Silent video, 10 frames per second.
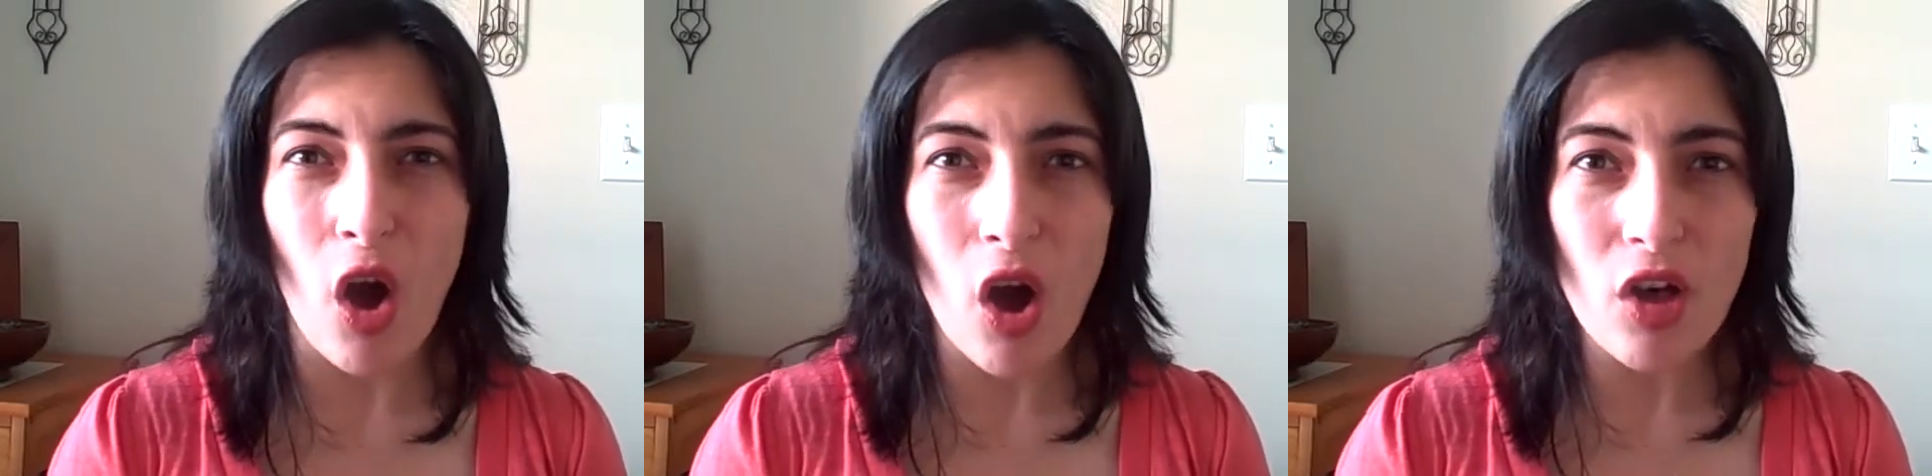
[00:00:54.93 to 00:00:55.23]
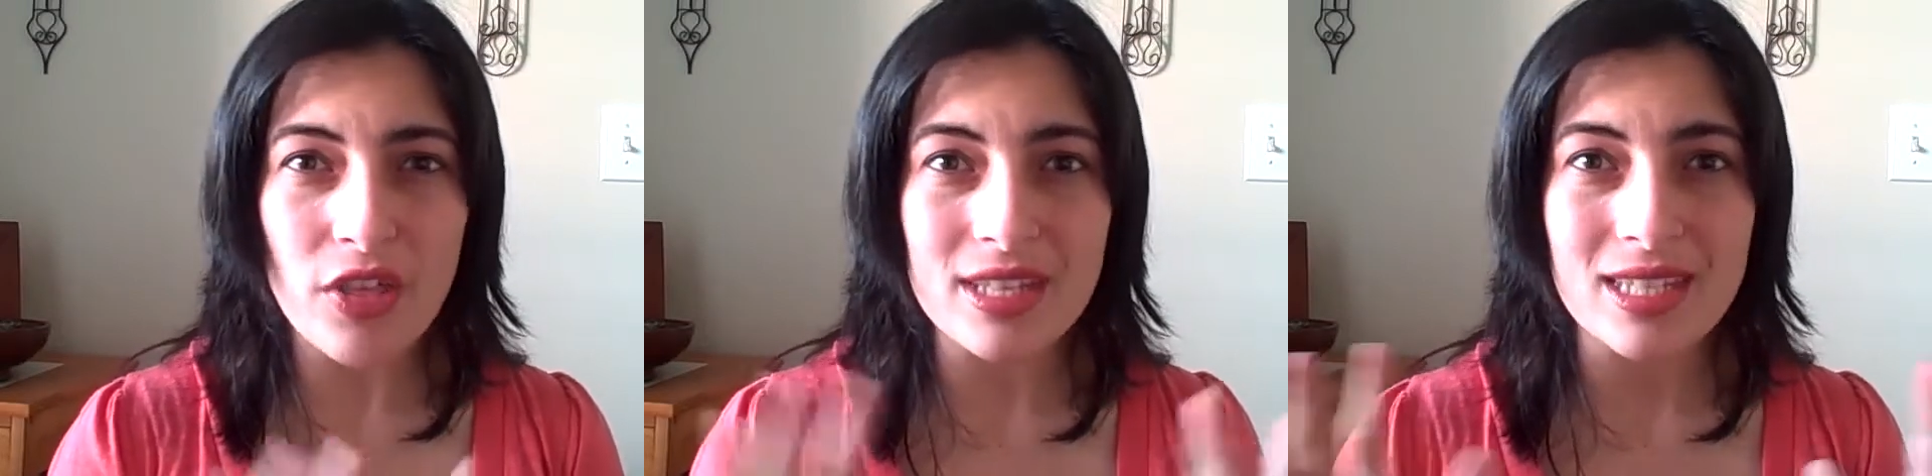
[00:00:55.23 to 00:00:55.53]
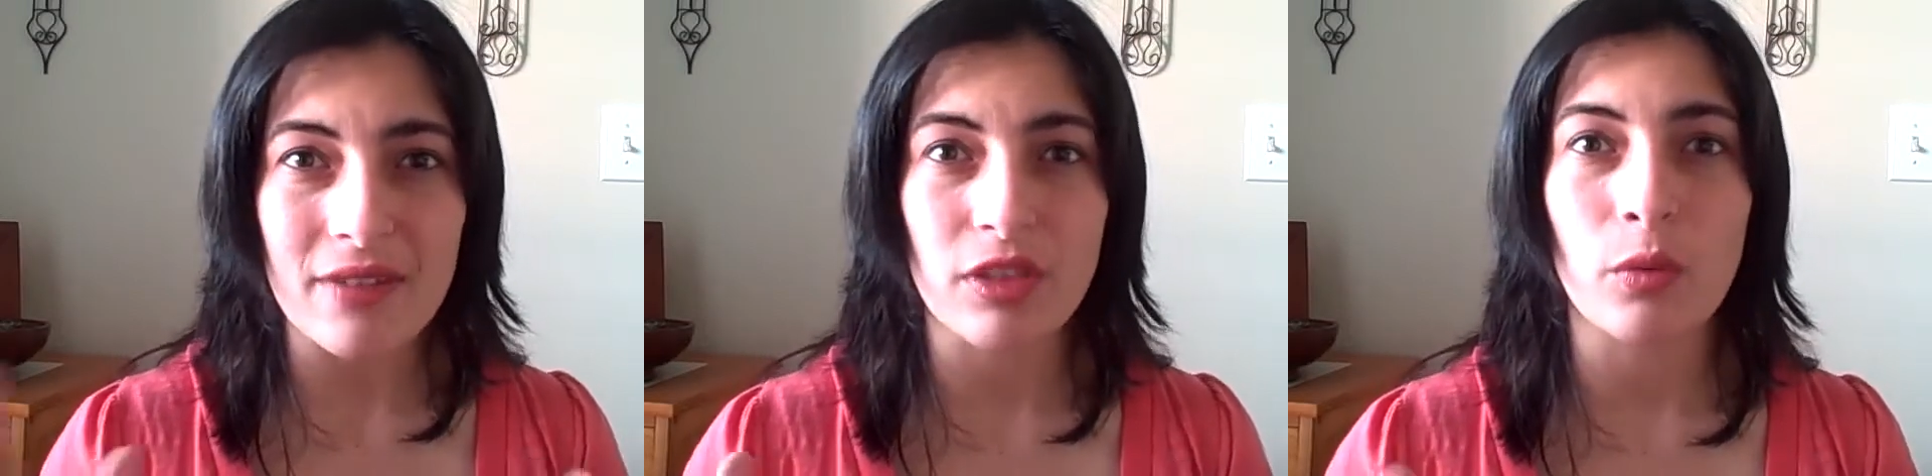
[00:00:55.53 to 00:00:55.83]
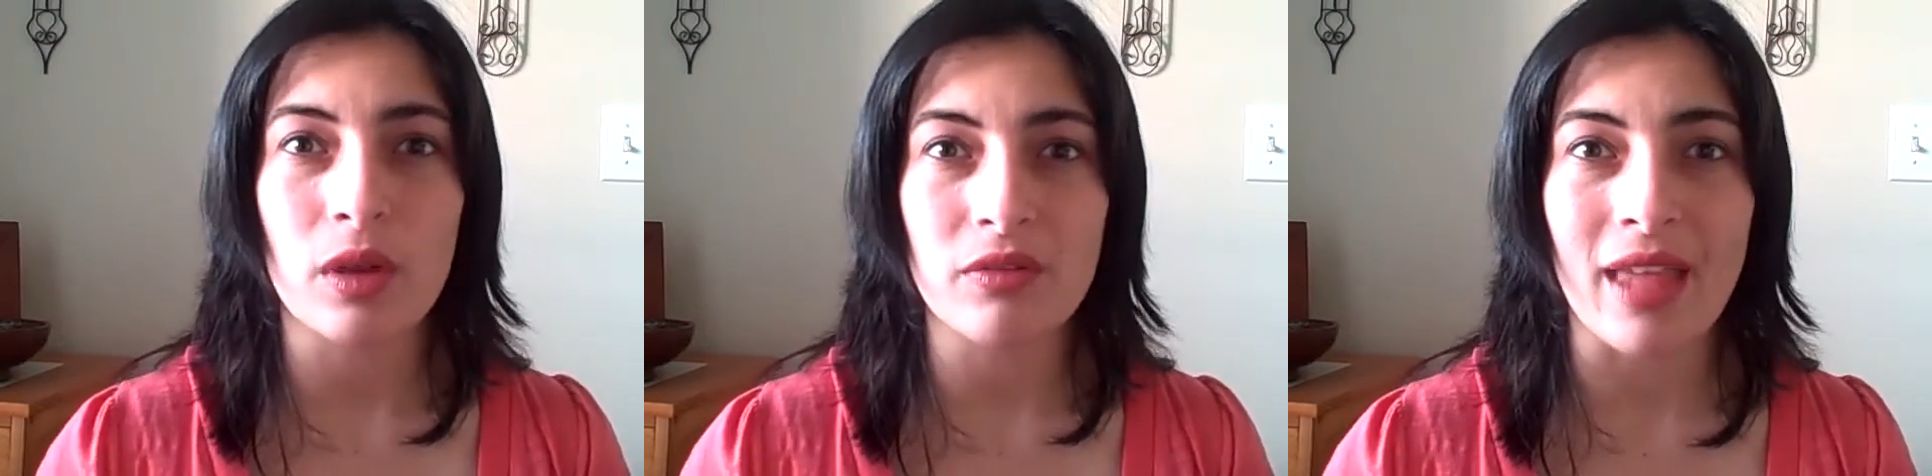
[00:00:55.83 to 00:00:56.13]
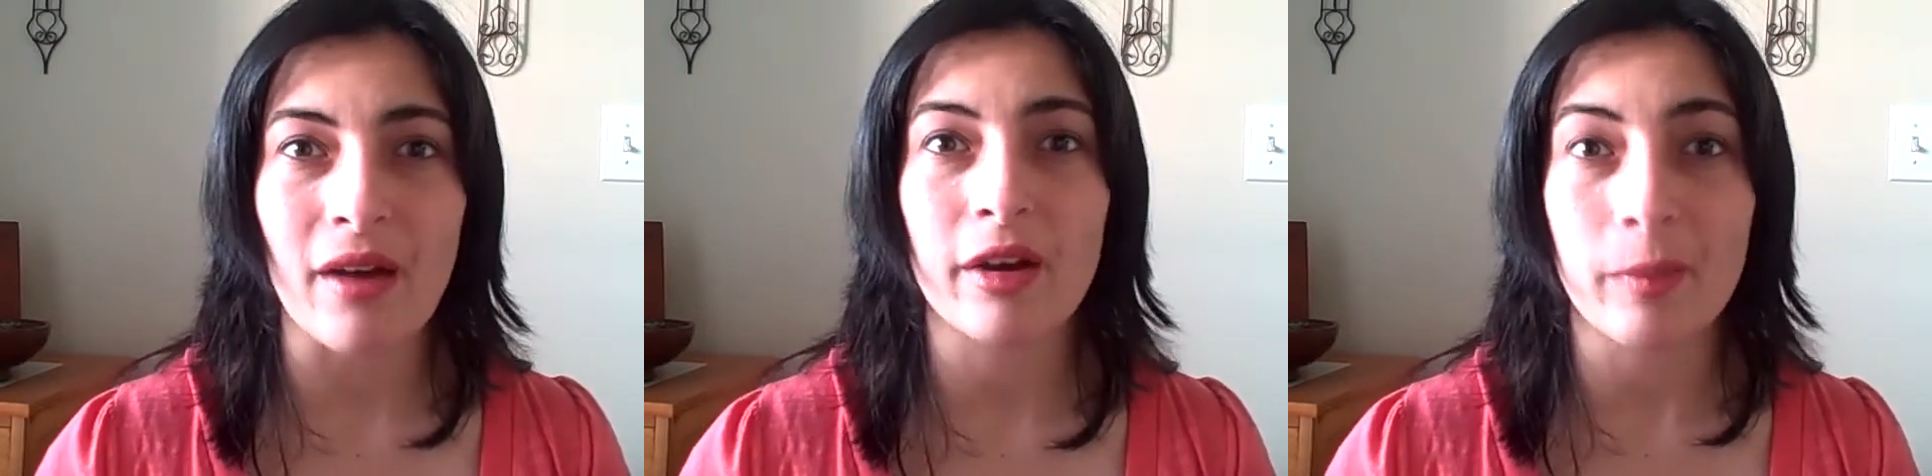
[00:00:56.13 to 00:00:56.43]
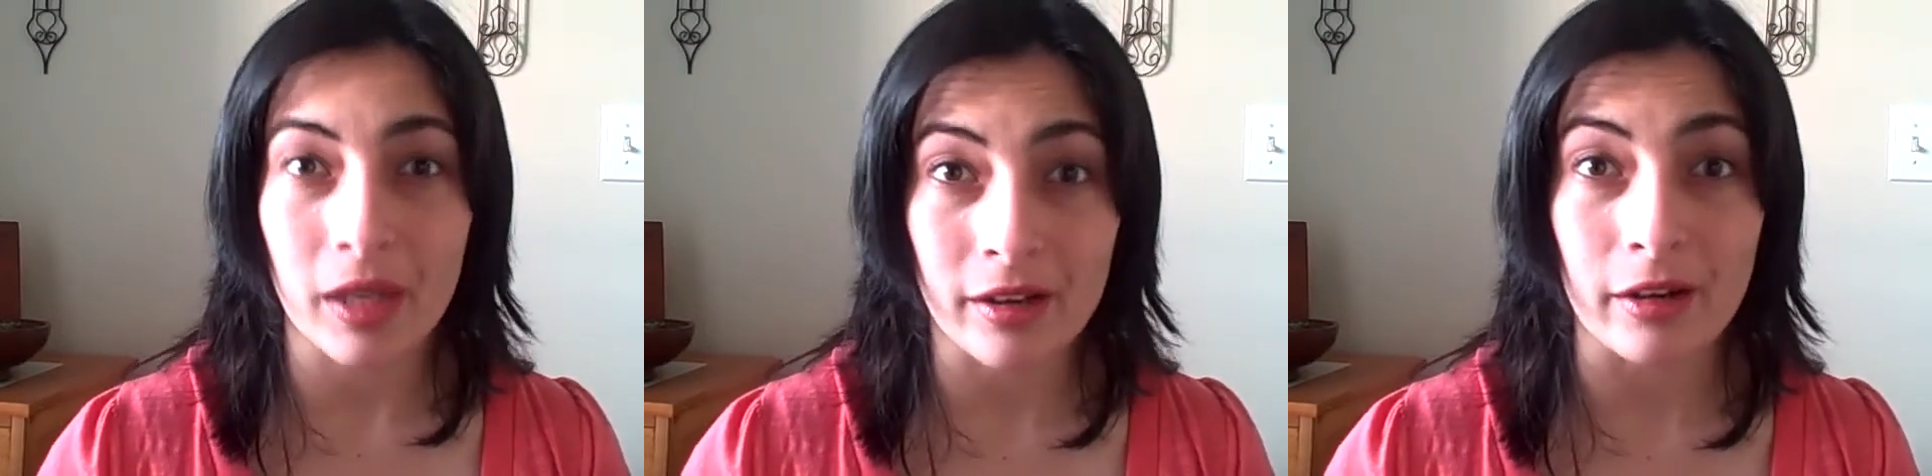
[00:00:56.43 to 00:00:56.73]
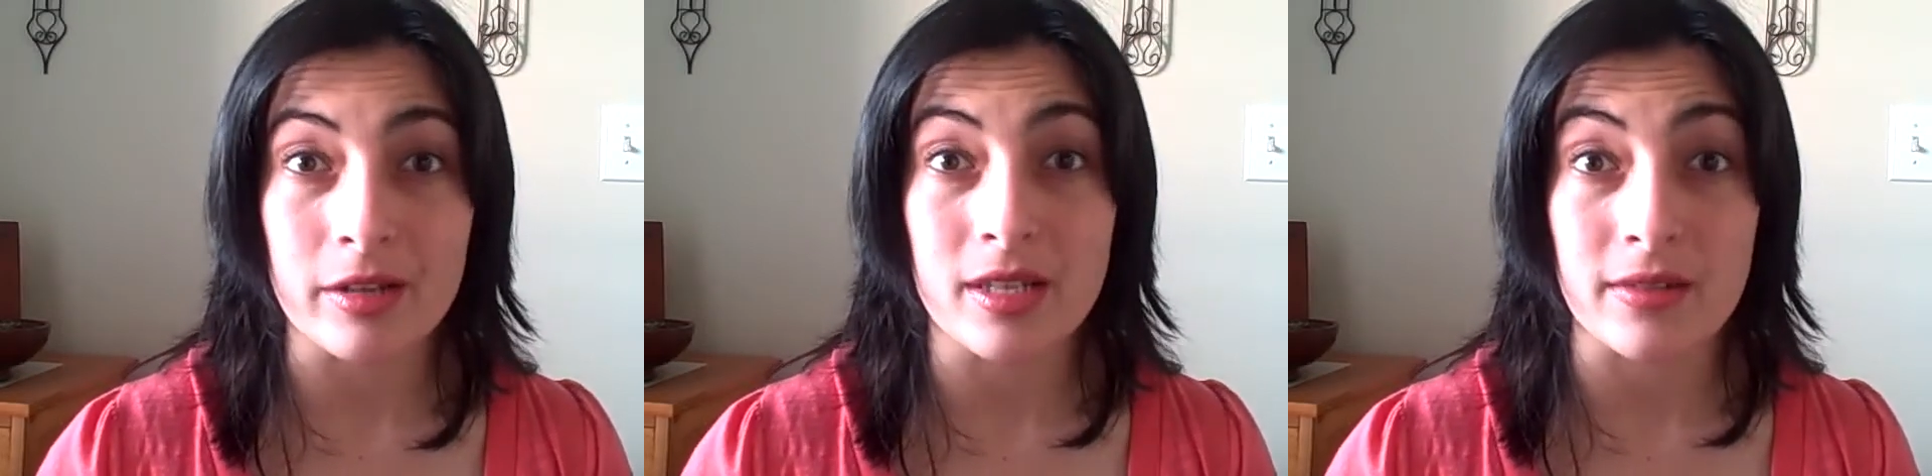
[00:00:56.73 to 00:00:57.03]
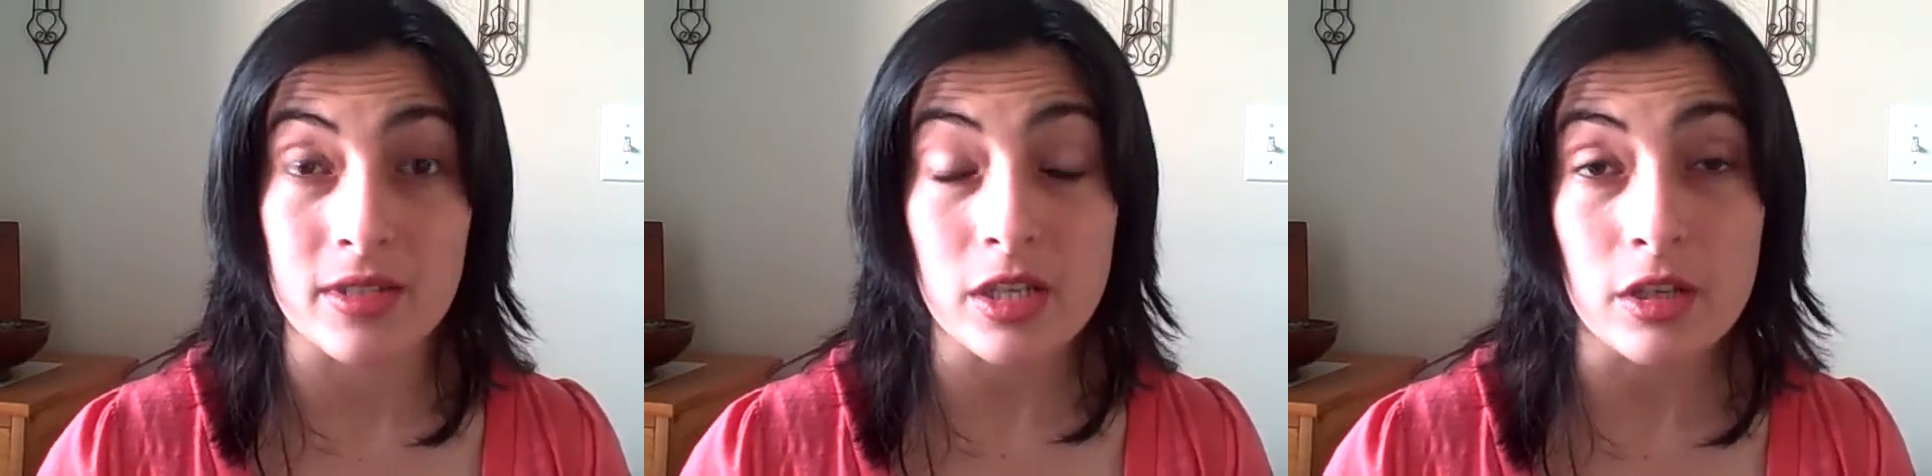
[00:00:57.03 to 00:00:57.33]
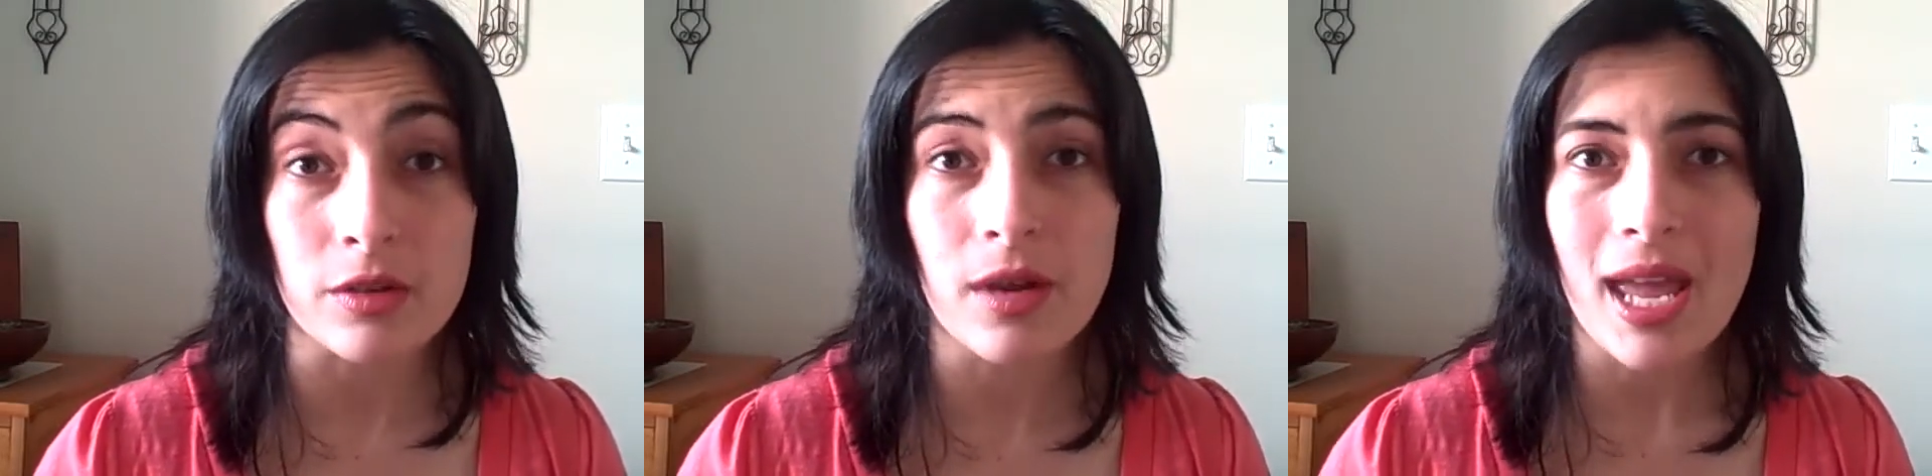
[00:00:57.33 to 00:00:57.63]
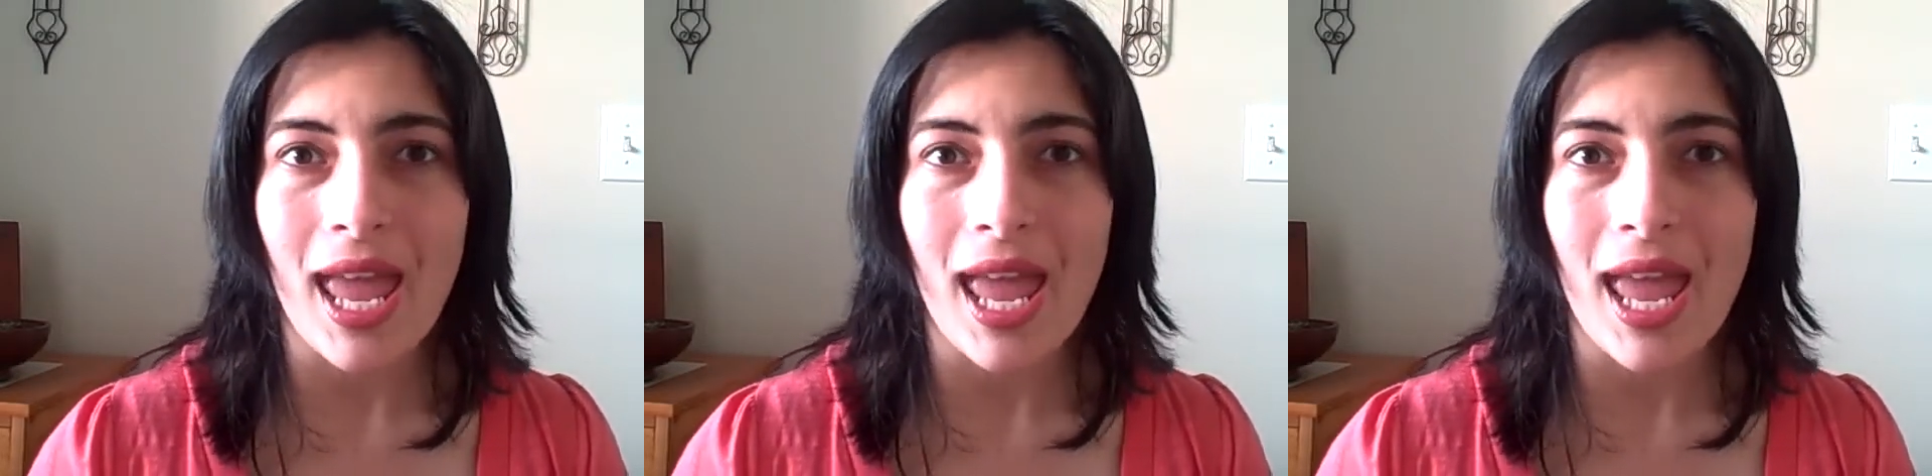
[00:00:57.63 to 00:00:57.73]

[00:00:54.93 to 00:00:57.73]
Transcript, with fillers: all the stuff that we've now committed ourselves to